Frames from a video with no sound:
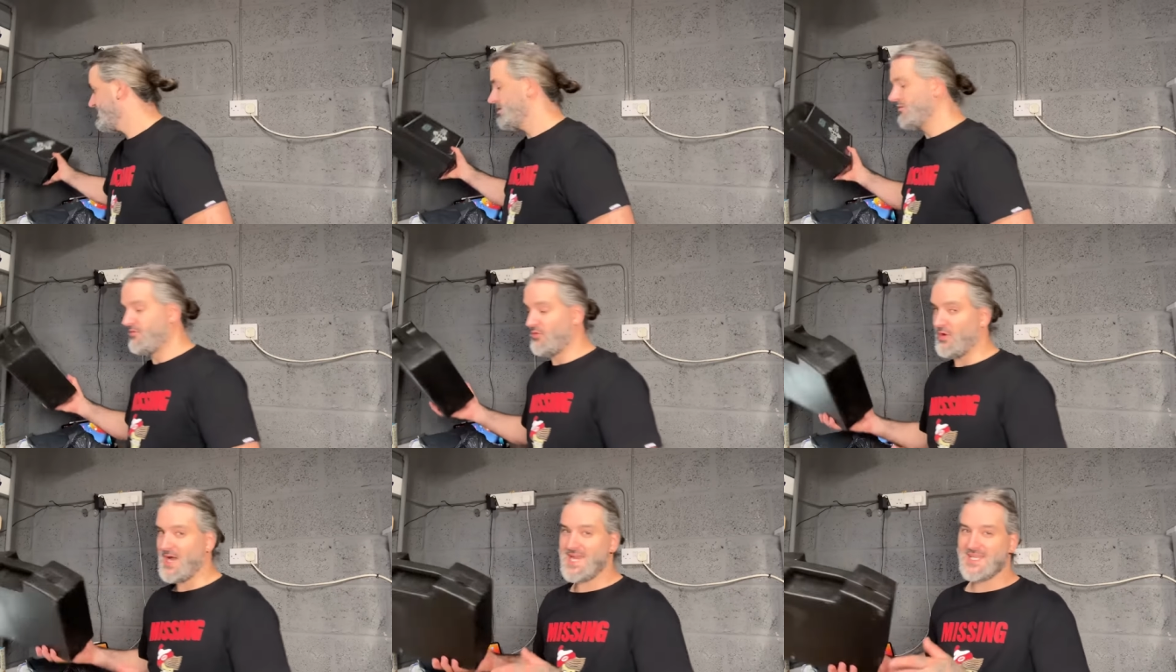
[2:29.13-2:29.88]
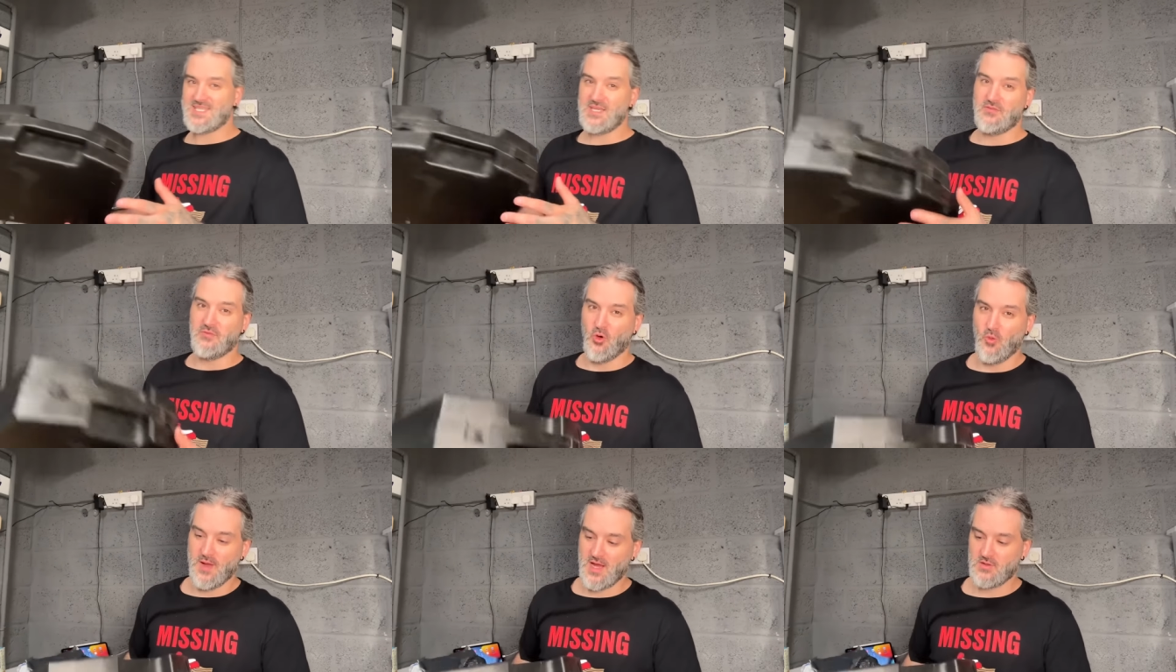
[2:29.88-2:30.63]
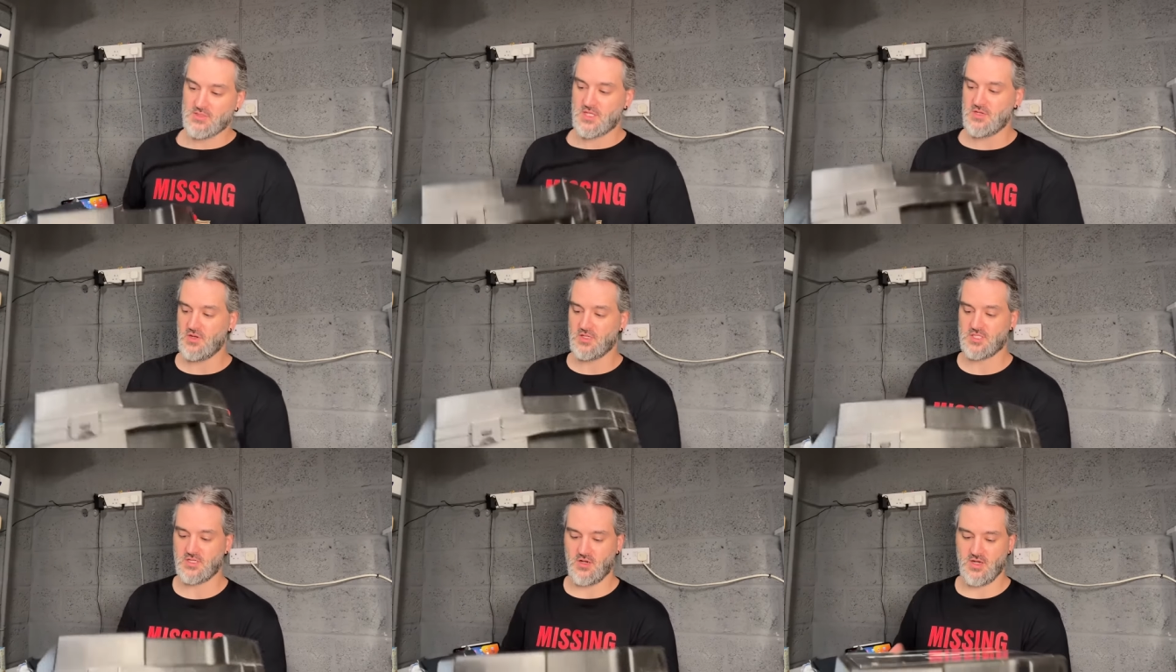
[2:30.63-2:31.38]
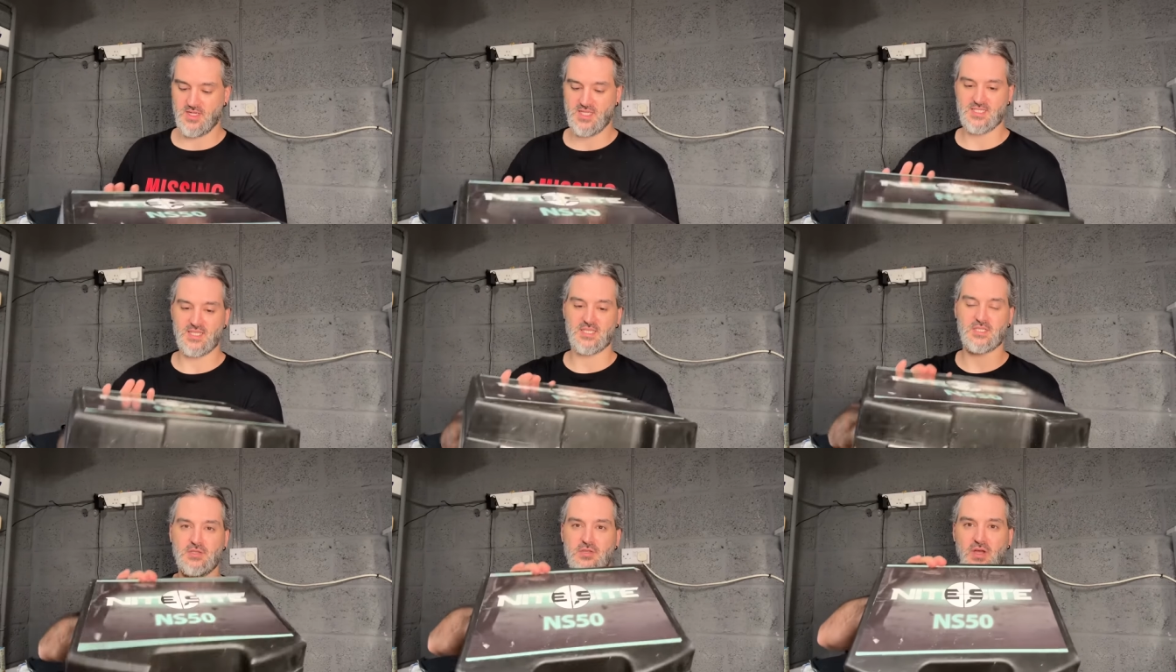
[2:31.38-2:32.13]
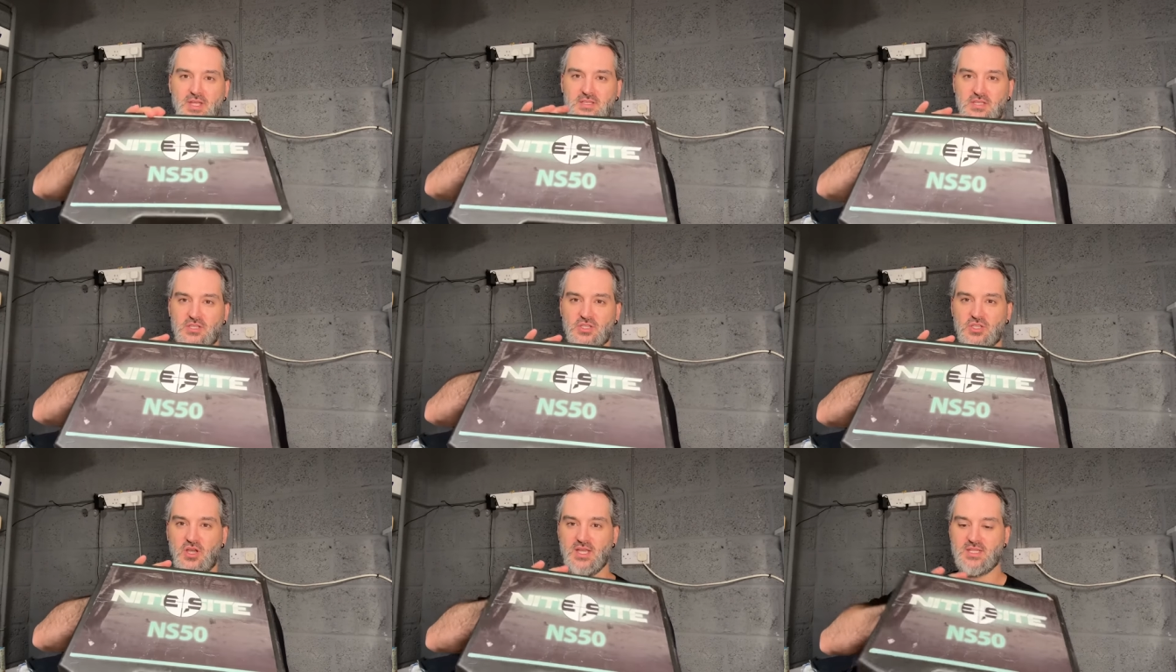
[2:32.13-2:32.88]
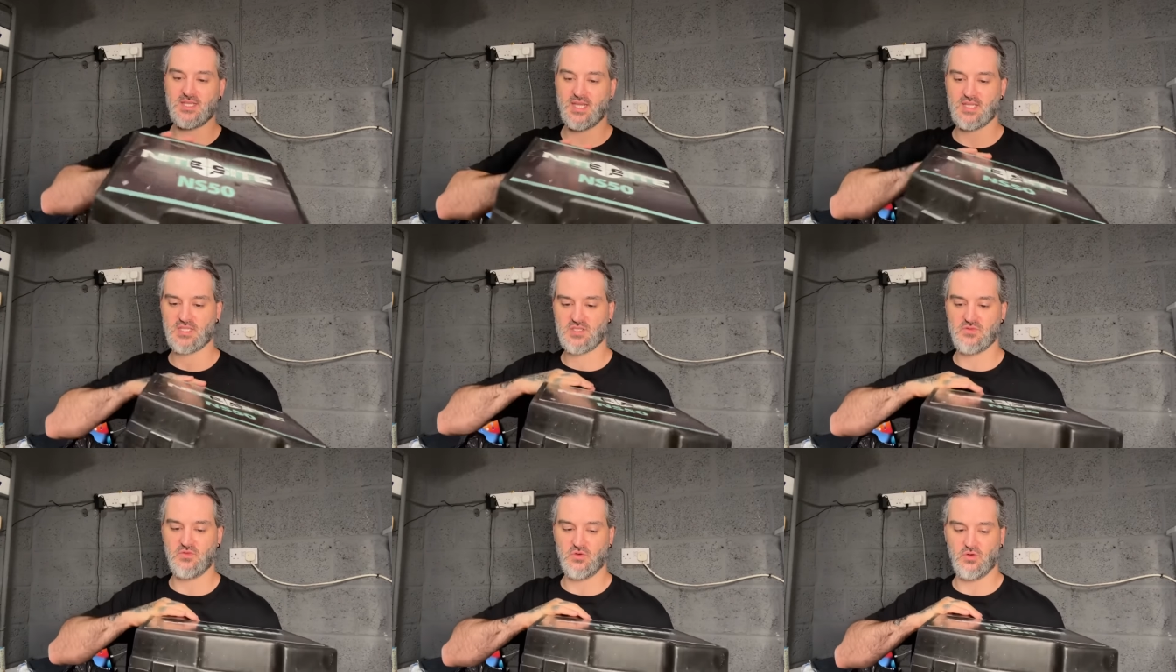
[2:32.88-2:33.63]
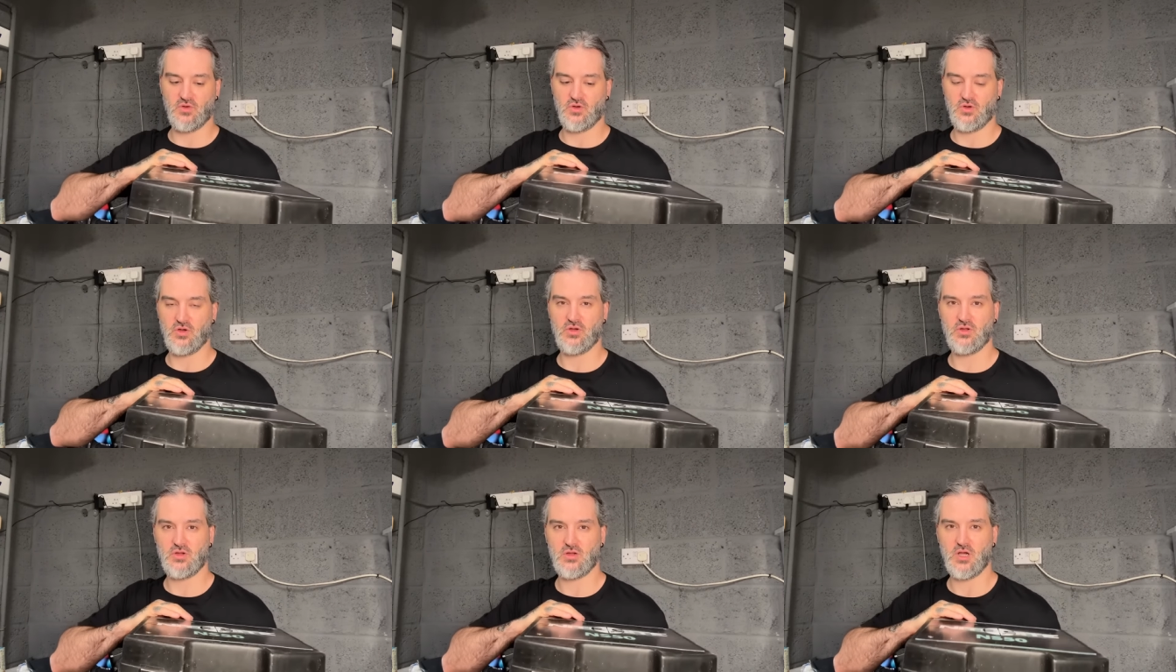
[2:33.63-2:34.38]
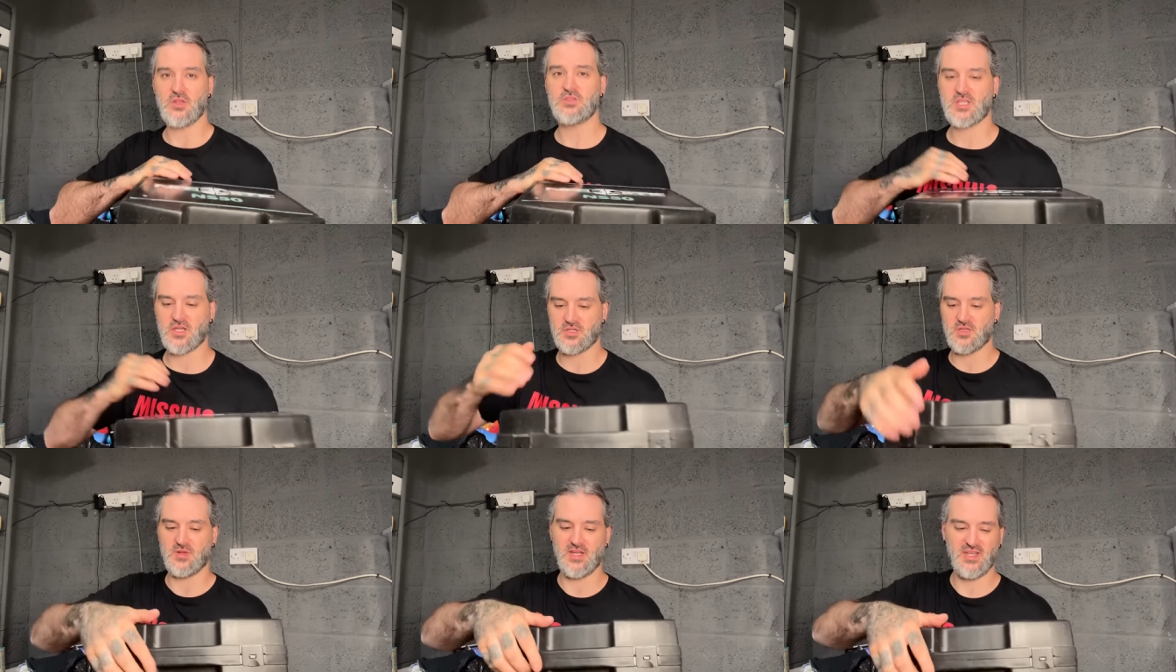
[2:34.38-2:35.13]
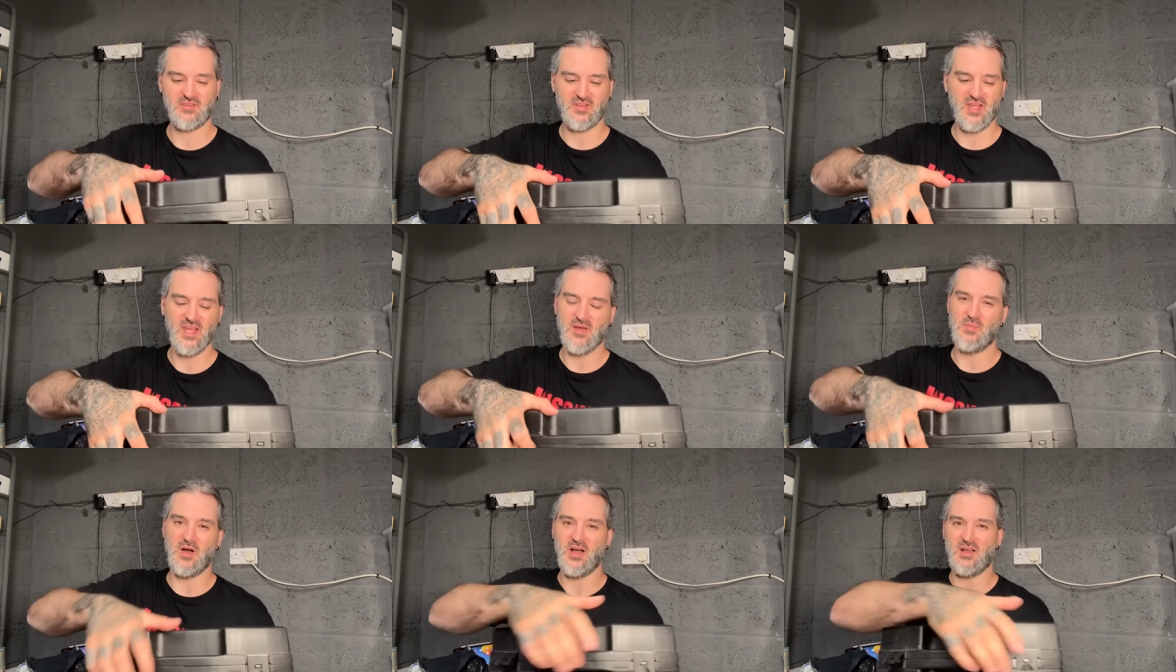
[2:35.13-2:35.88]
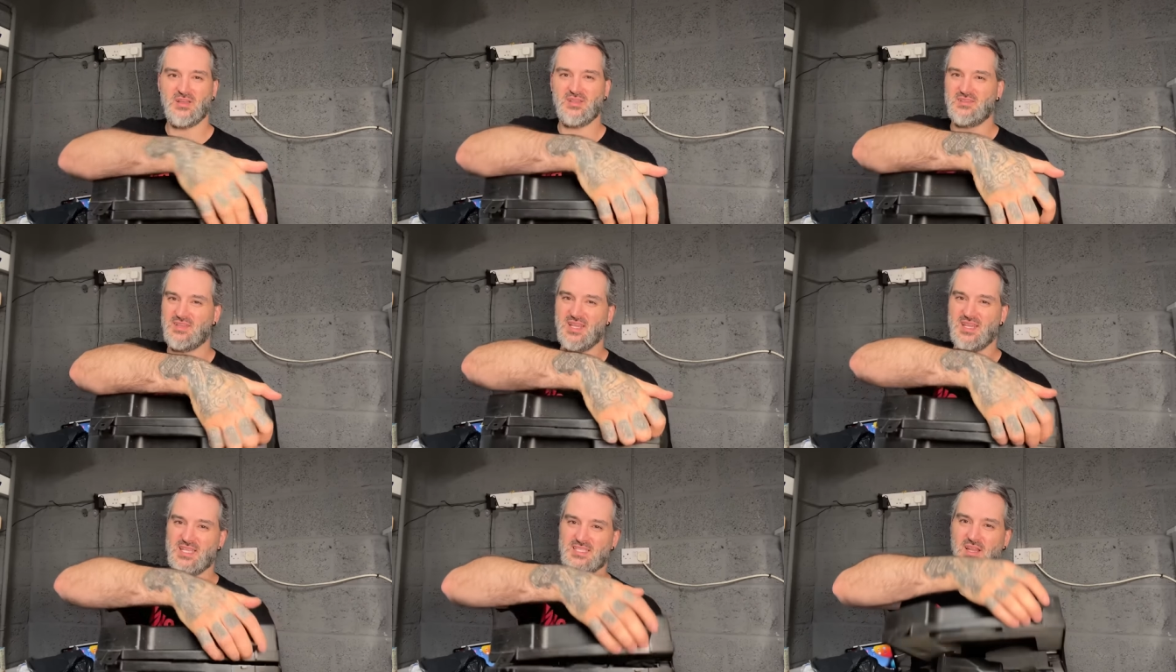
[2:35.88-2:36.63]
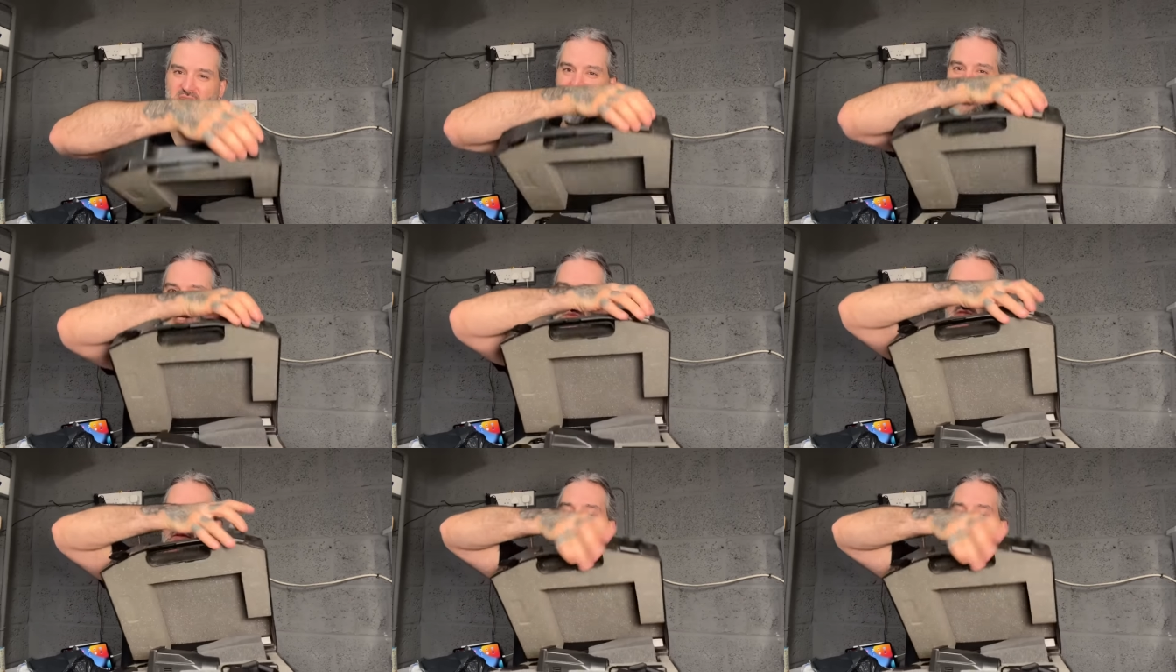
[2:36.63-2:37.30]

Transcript: For £84.99 is this night sight. It's for hunting, I do believe. But there's an issue with the